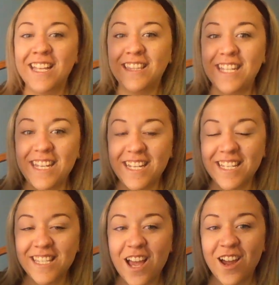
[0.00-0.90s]

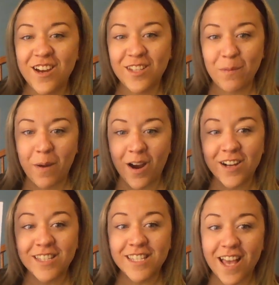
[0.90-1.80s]
These are the
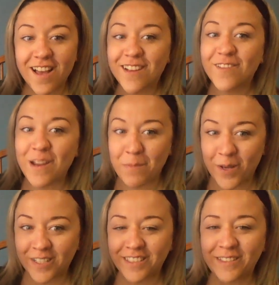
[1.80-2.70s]
parts of a
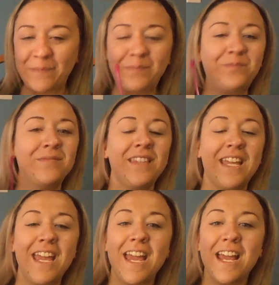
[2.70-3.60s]
book.
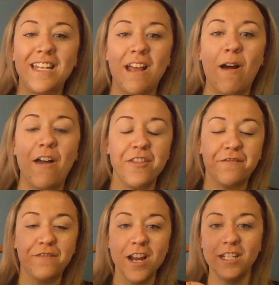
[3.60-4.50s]
Now on the
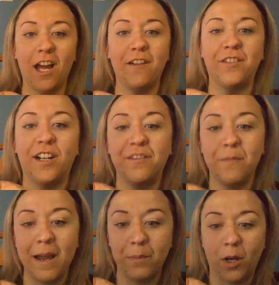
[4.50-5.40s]
front cover of
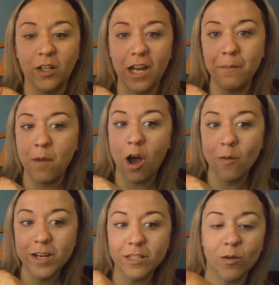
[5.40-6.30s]
my book, I'm
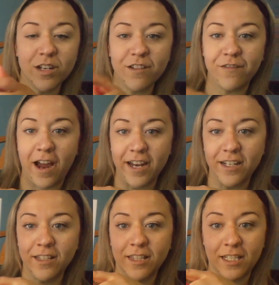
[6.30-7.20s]
always going to find
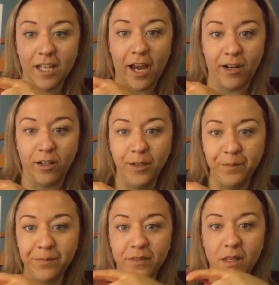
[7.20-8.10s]
the title,
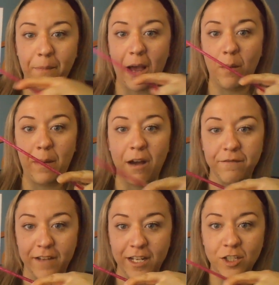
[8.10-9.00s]
The
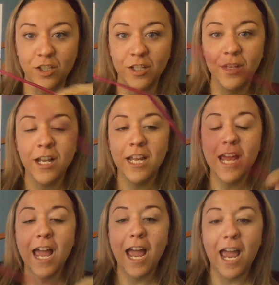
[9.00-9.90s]
Pout-Pout Fish,
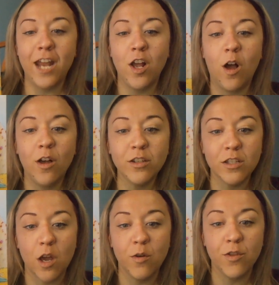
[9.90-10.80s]
and
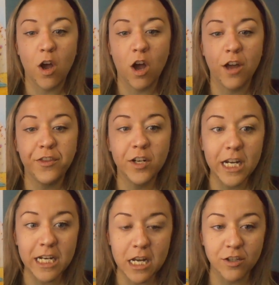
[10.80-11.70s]
also the author
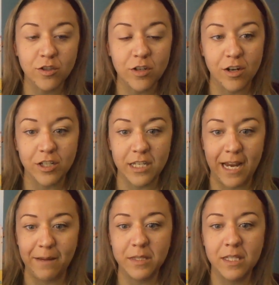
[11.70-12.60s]
and illustrator's
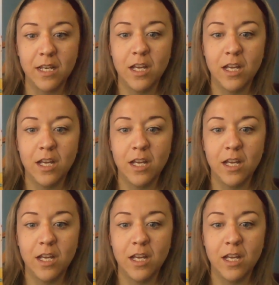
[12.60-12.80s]
names.